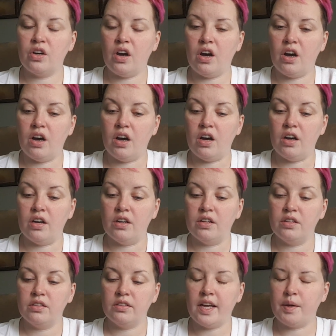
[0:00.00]

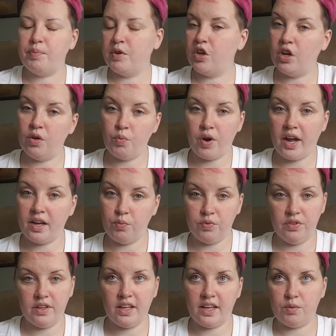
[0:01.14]
I
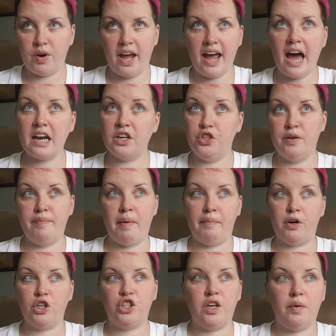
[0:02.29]
had a gym
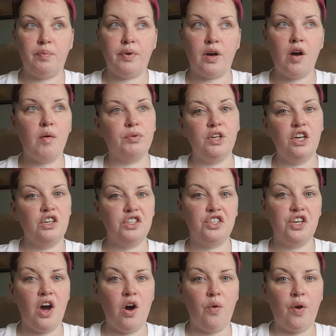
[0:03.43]
membership a couple years
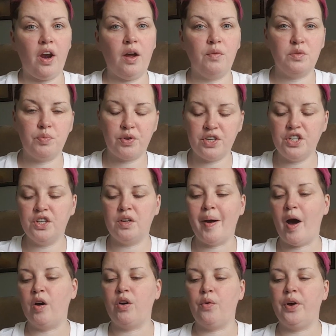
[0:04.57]
ago and I was pretty good
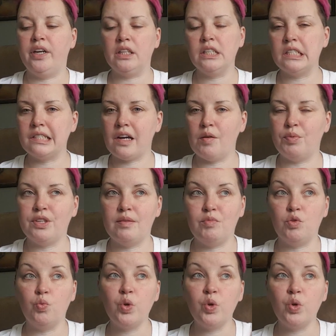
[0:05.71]
about going at least a couple times a